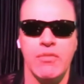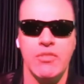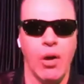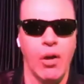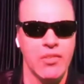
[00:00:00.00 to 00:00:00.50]
she
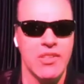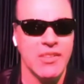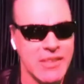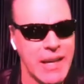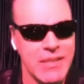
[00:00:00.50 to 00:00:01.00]
deserves
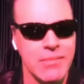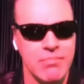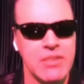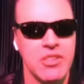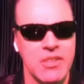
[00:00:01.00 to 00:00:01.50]
all the
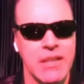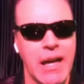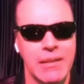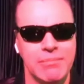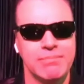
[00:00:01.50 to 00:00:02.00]
success
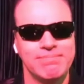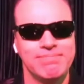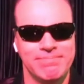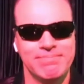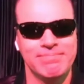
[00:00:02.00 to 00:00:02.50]
that she's gotten.